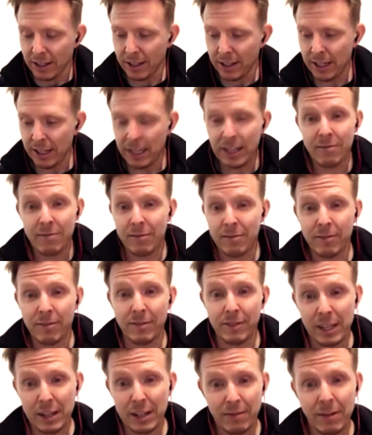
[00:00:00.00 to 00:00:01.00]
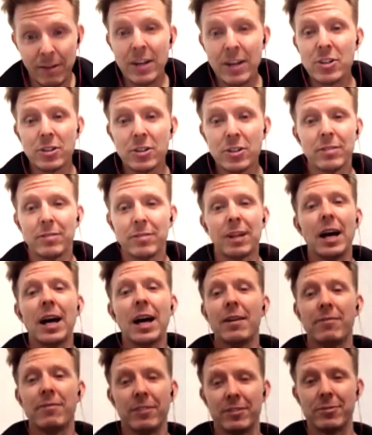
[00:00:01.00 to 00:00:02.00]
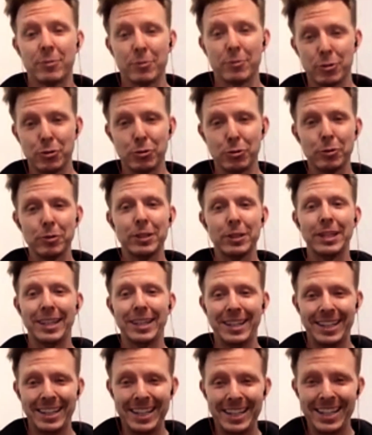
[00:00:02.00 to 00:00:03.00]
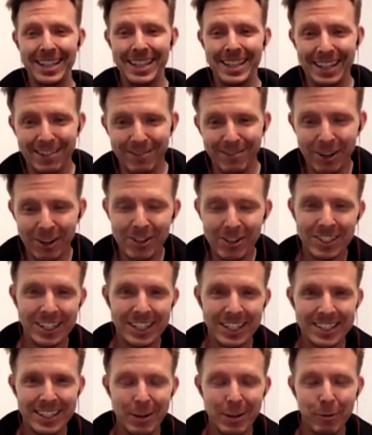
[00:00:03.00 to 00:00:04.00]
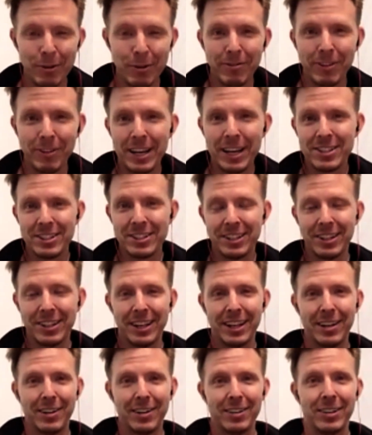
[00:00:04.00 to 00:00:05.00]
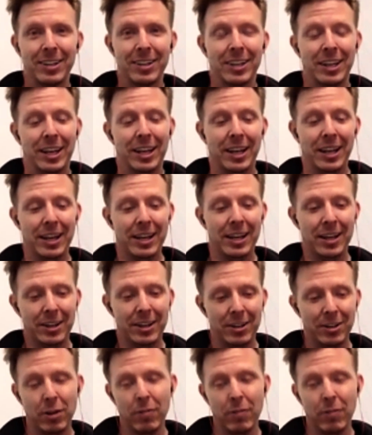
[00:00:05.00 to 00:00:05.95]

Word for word: the ad- the adventure of life is truly in the adversities that we face and and, and